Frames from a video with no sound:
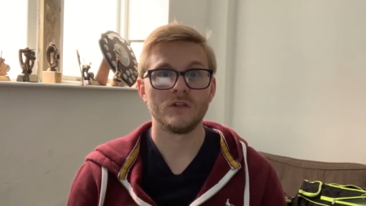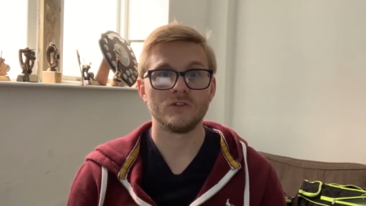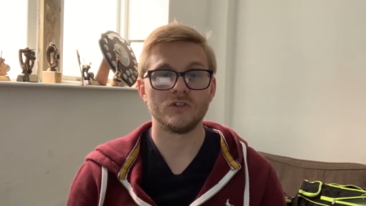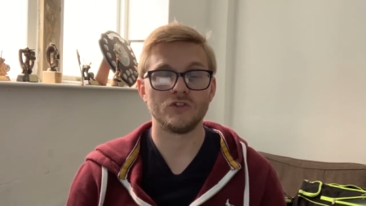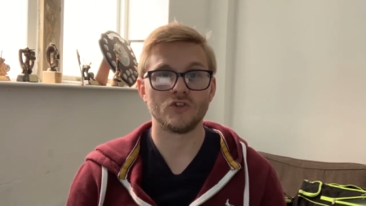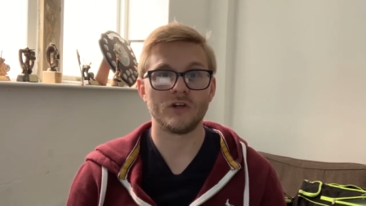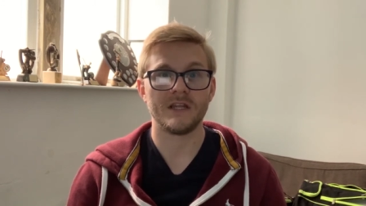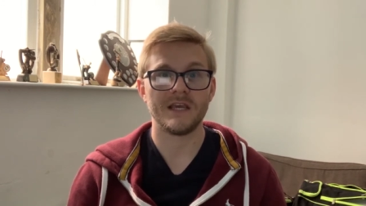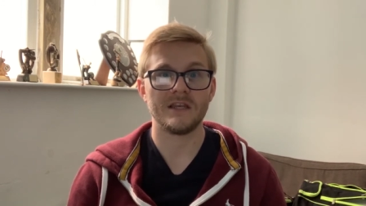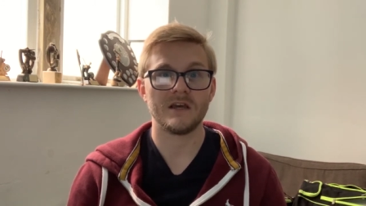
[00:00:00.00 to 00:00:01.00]
to join
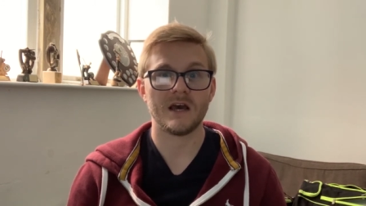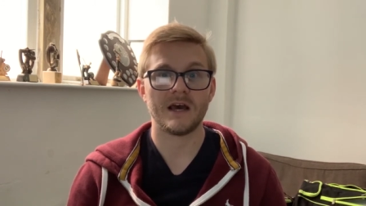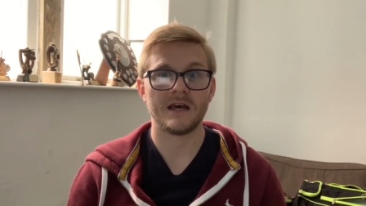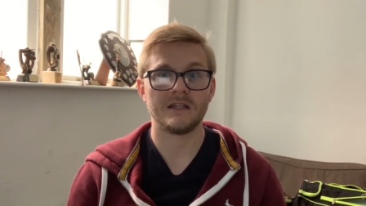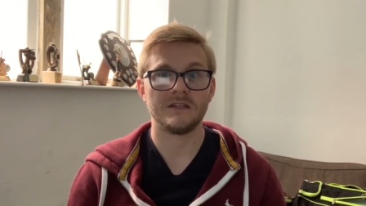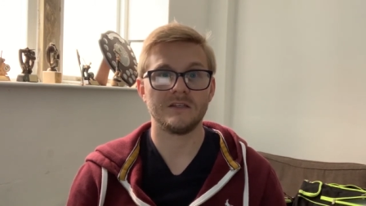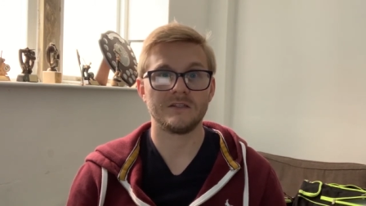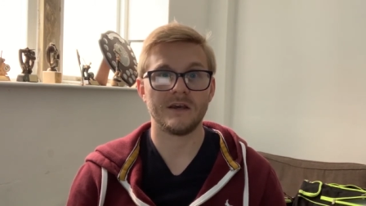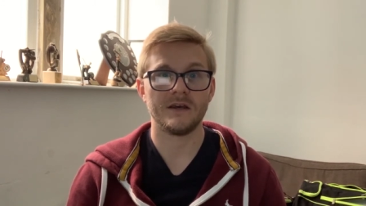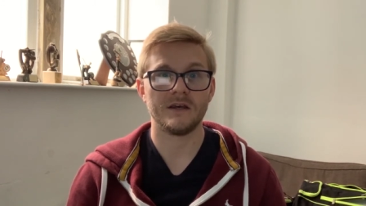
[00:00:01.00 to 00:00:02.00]
in and
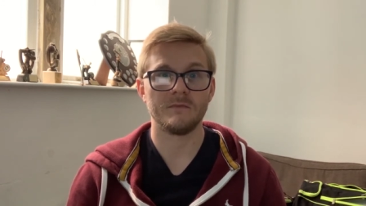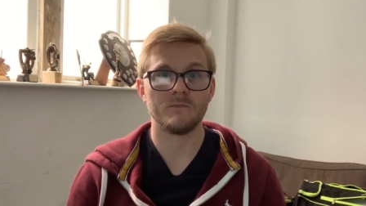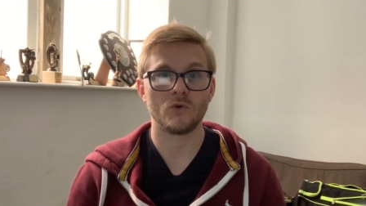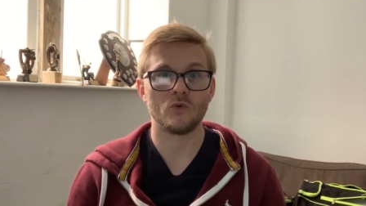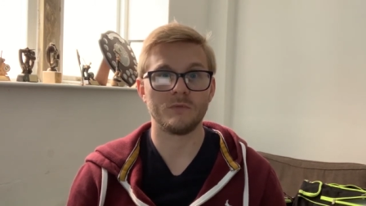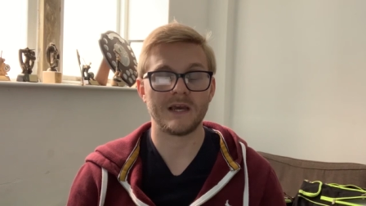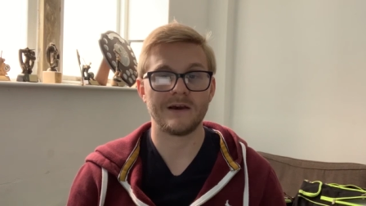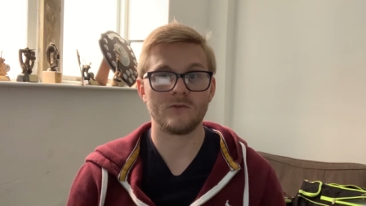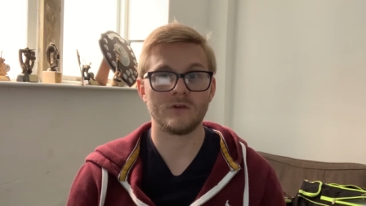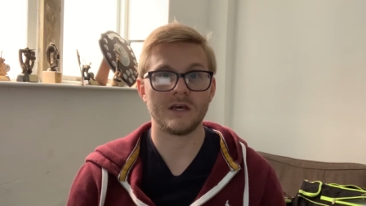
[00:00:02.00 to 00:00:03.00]
um, come
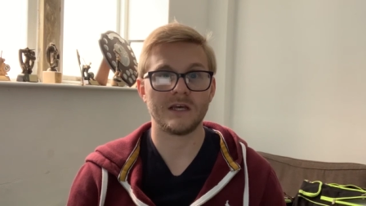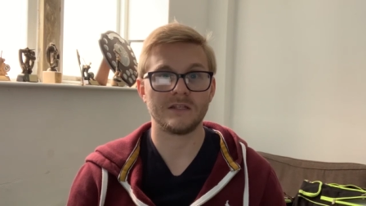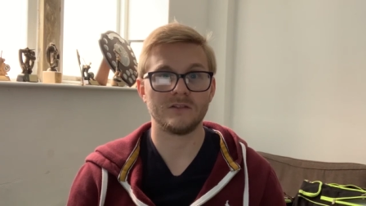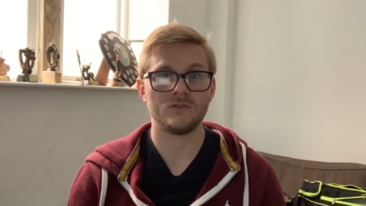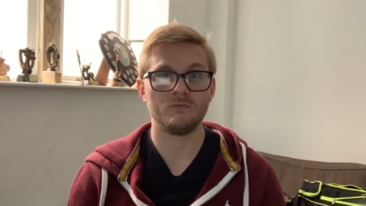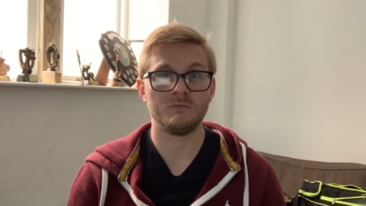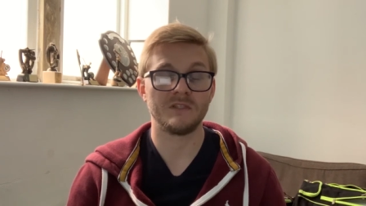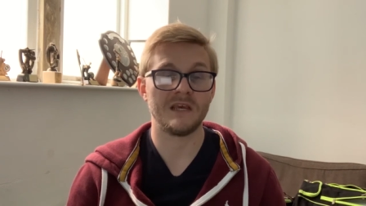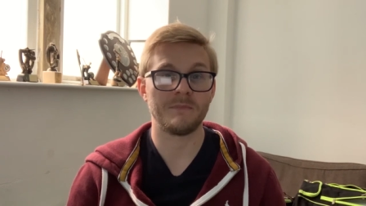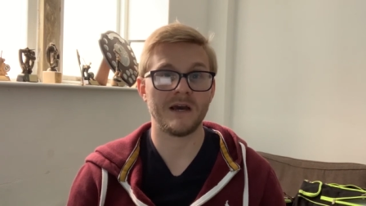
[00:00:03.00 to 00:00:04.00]
down and
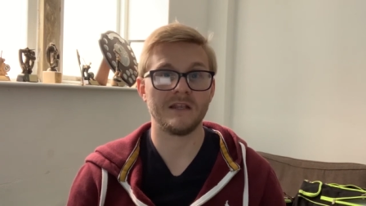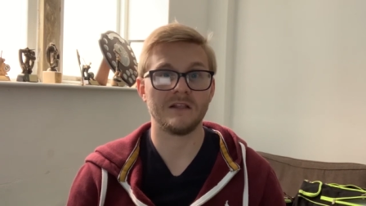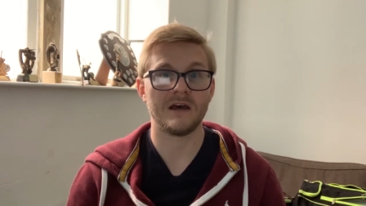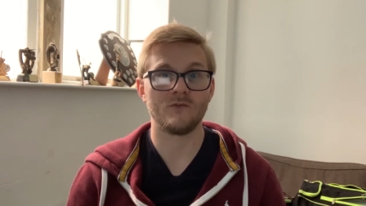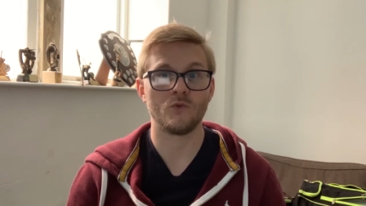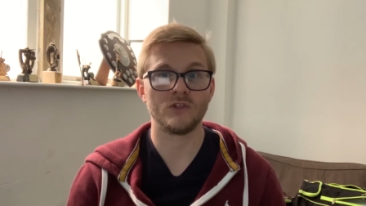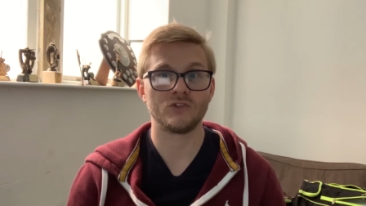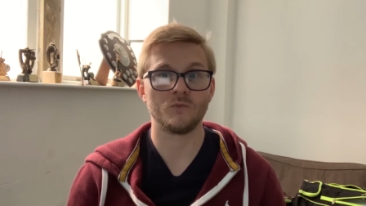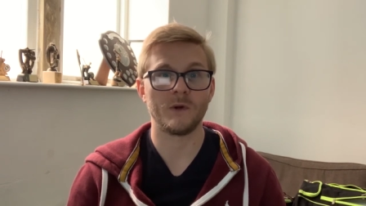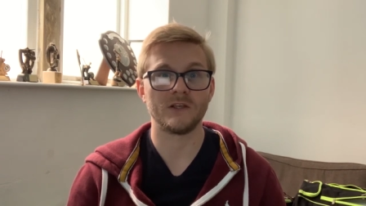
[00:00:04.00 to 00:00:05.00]
take part in a live quiz
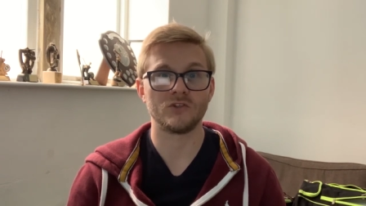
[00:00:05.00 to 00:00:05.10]
somewhere.